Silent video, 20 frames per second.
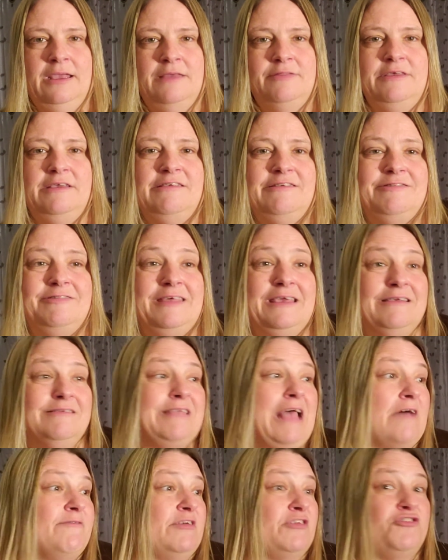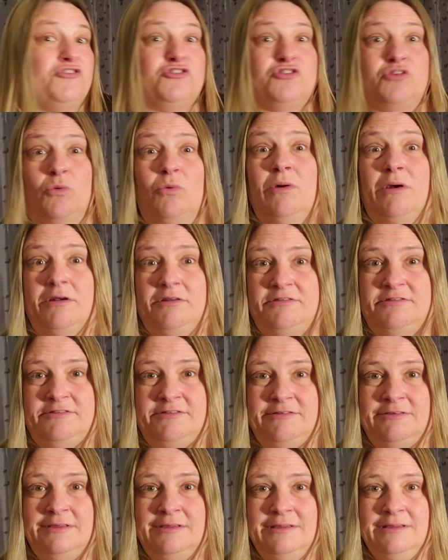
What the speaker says: These things have a source.